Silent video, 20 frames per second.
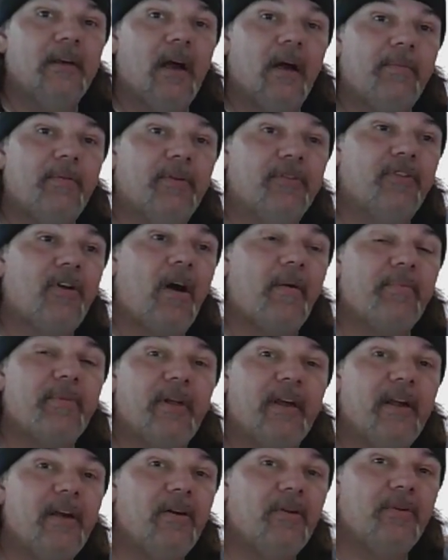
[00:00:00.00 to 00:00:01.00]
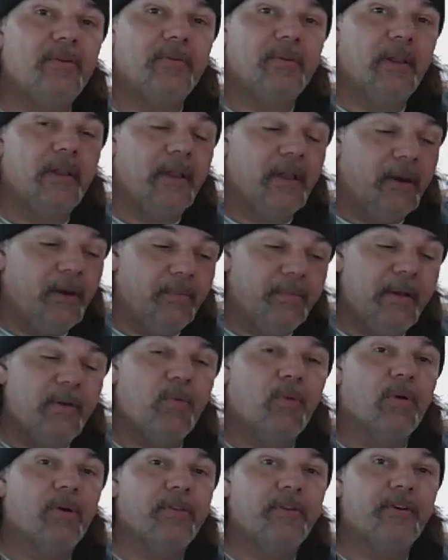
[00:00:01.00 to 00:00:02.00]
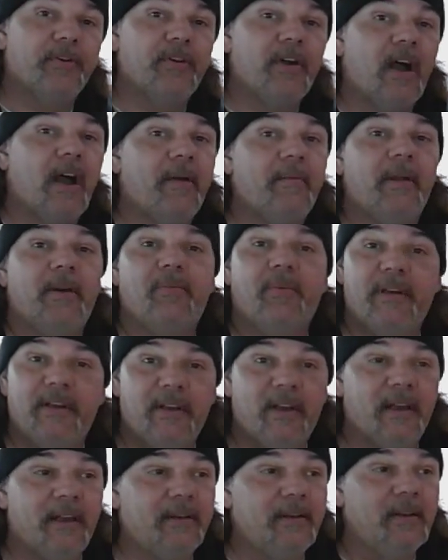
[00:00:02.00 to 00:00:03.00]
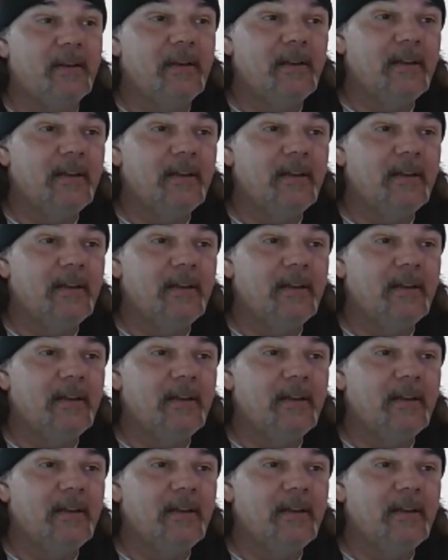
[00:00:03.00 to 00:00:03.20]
up on top of the hill. It'll be worth your time. And we did.